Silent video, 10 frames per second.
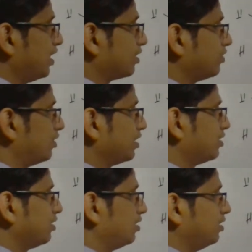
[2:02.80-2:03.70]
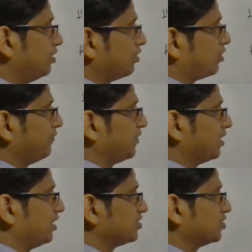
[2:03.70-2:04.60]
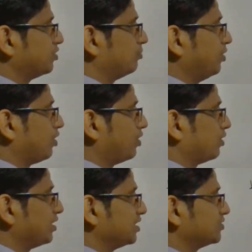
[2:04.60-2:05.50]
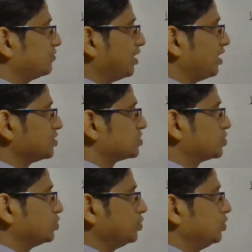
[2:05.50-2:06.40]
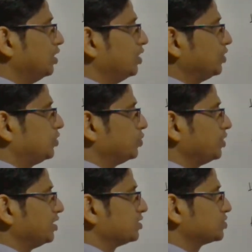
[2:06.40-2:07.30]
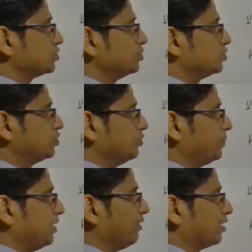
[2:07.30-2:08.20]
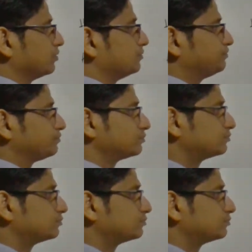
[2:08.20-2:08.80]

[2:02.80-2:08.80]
electronic configuration of boron. It is 1s2 2s2 2p1.